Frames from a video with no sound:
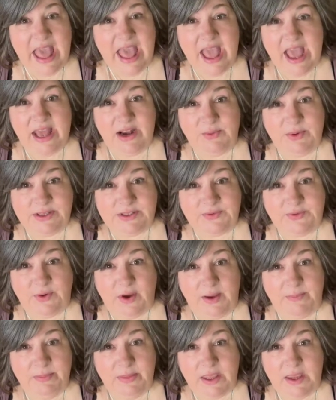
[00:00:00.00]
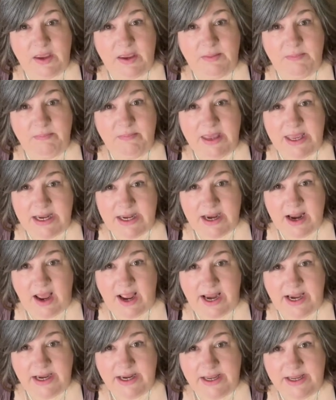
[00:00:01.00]
and it was from the
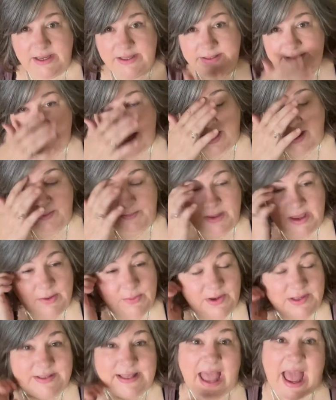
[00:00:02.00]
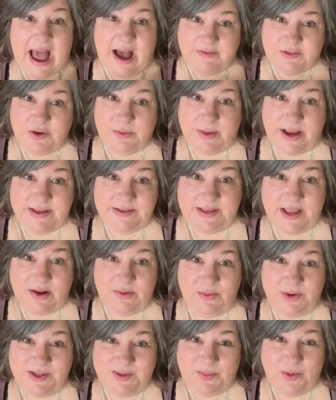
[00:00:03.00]
mid-90s. It was after my
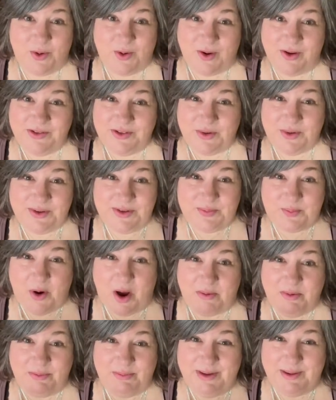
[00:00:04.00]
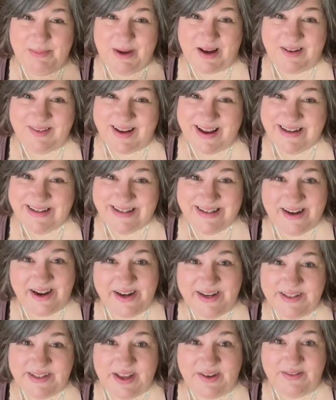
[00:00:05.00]
son was born, so it was probably about
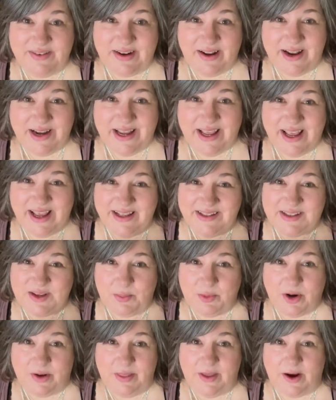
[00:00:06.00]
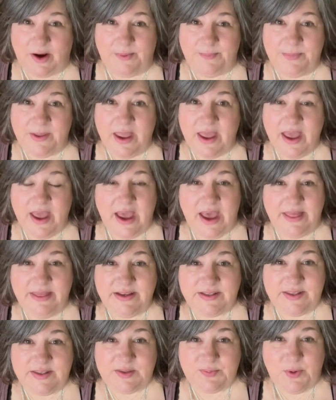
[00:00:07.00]
1997, 98, somewhere in there. And
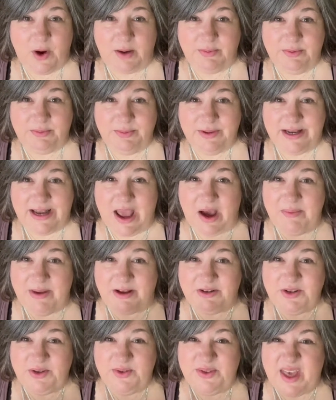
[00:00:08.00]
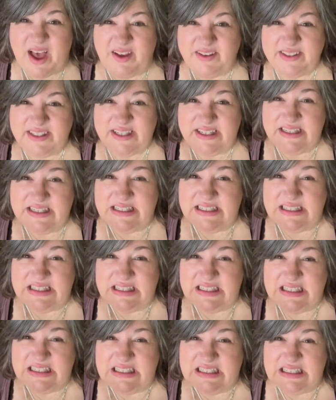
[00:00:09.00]
this is probably now about
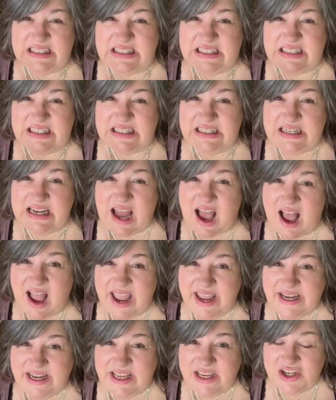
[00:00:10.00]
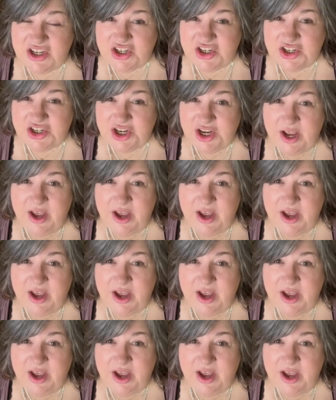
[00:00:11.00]
2009-ish.